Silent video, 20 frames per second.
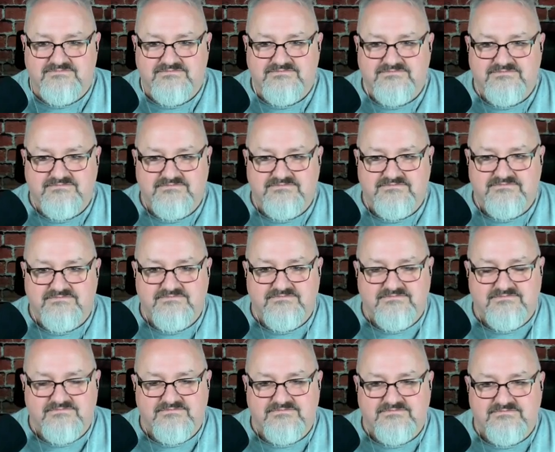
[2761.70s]

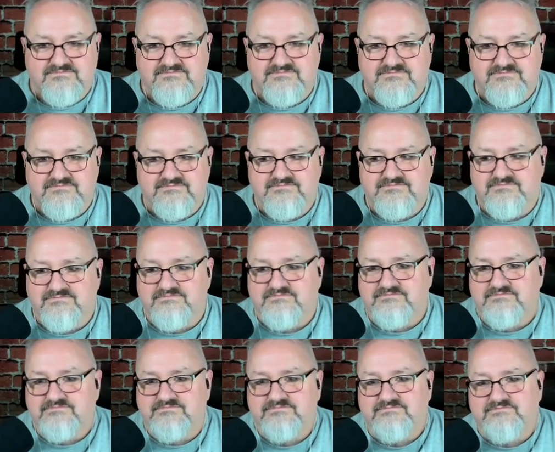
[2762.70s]

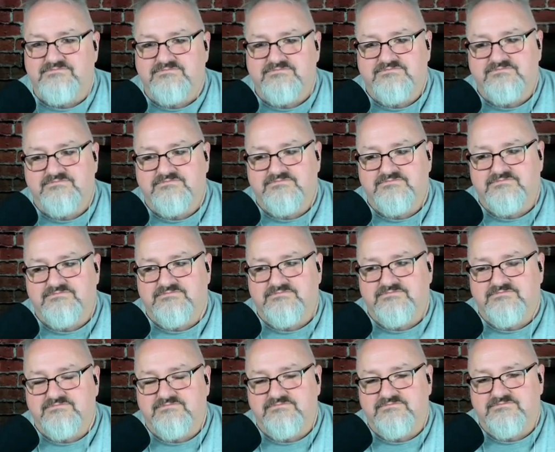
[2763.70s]

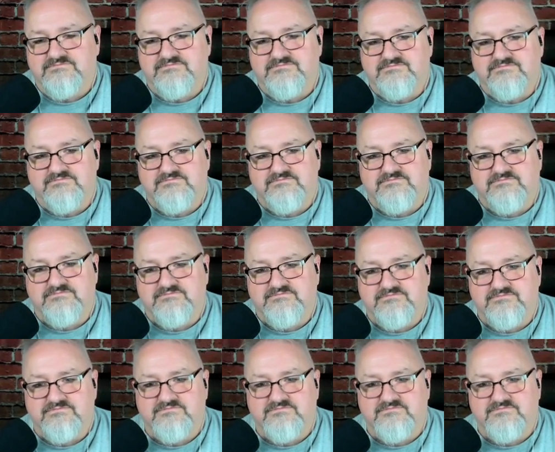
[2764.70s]
The person shown says nothing.